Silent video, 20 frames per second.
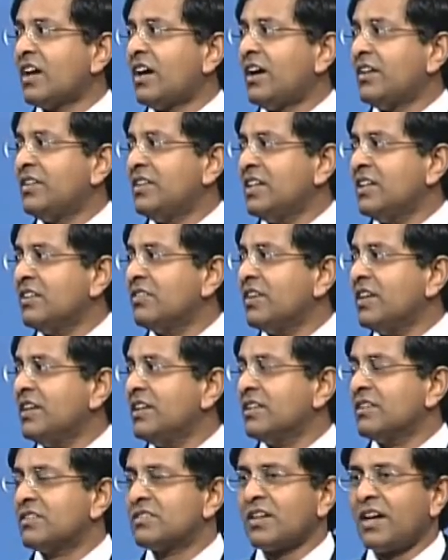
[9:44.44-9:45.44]
are the
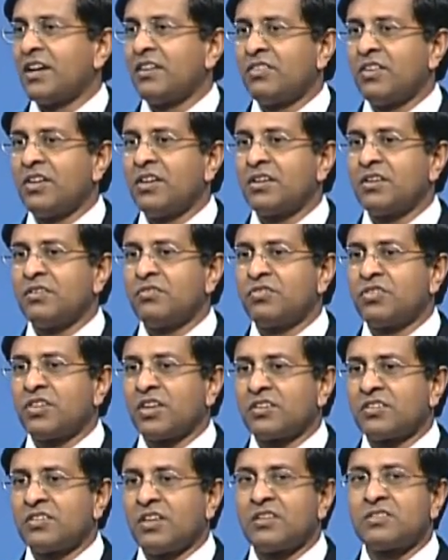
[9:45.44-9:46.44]
ingredients, I think, of
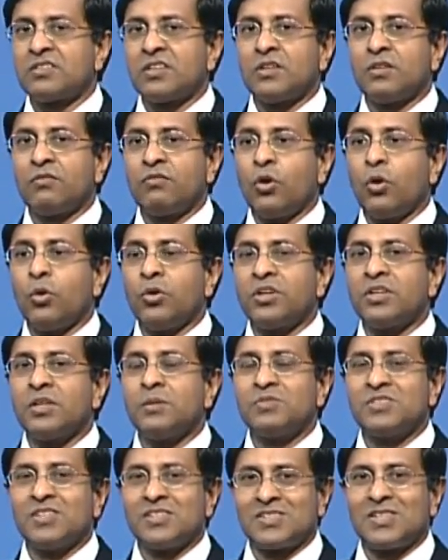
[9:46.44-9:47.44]
success and of
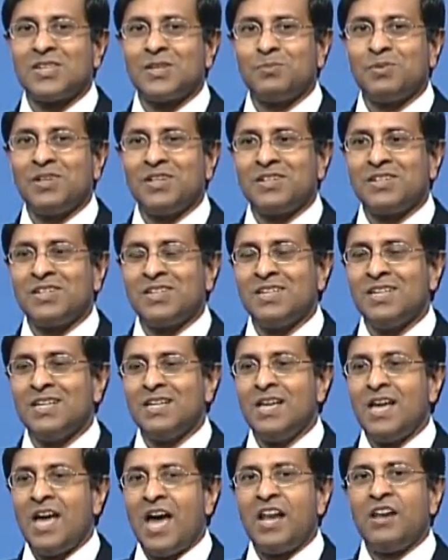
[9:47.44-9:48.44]
long-term sustainability.
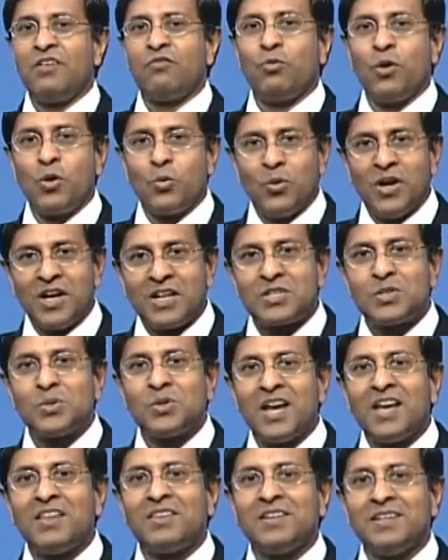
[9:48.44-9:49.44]
And if we work
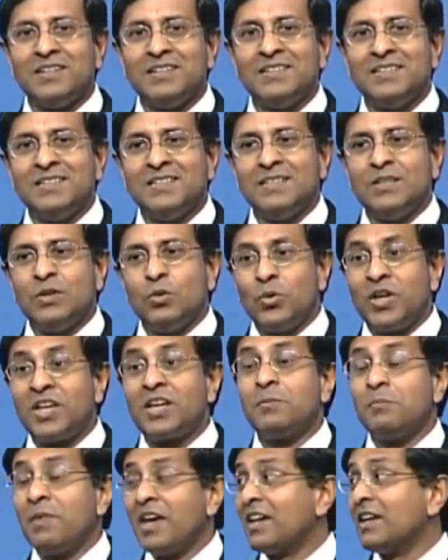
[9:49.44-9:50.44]
together, we
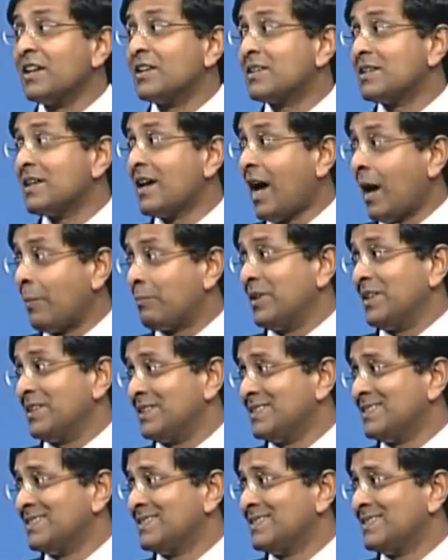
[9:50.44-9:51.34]
can make it happen.